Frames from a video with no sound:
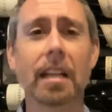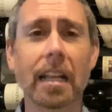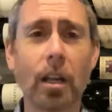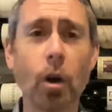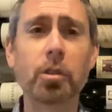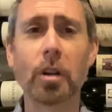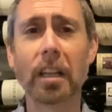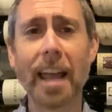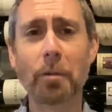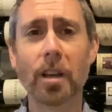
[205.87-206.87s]
Coteaux de
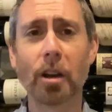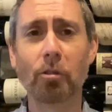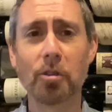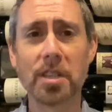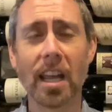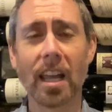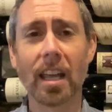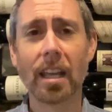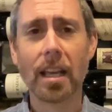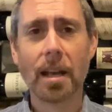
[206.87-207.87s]
Languedoc Rosé.
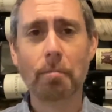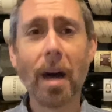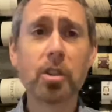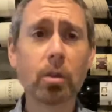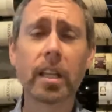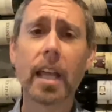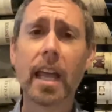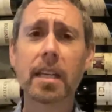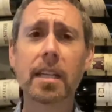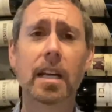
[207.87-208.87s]
Mas
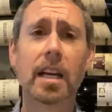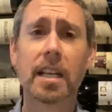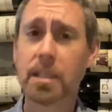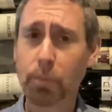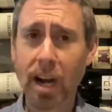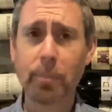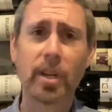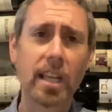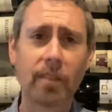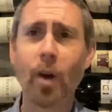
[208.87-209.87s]
Julien is the
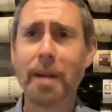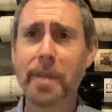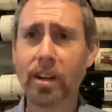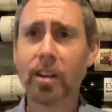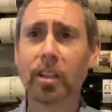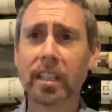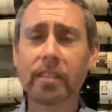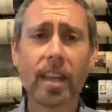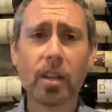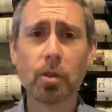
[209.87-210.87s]
property of winemaker
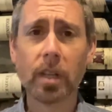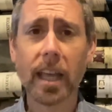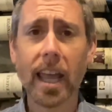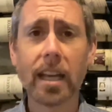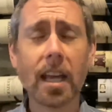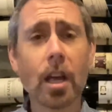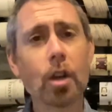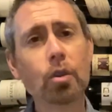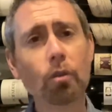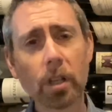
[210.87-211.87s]
Olivier Julien,
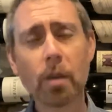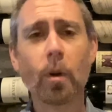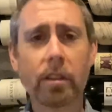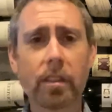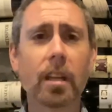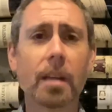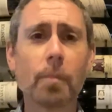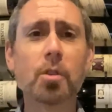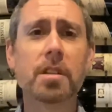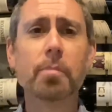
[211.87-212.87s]
truly one of the
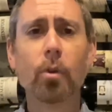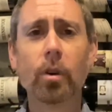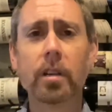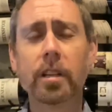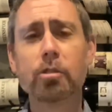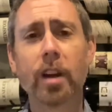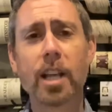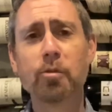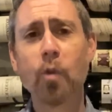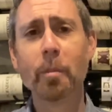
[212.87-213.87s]
most important and
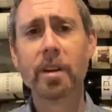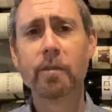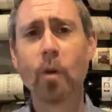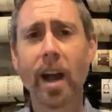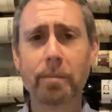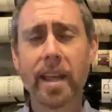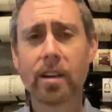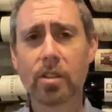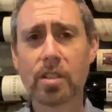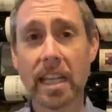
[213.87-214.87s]
transformative
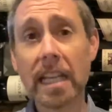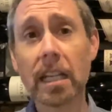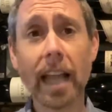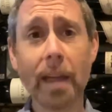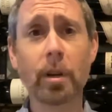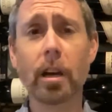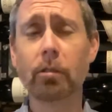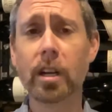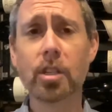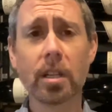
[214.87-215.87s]
winemakers in the Languedoc
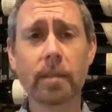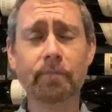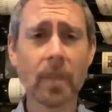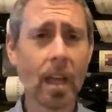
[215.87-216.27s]
region.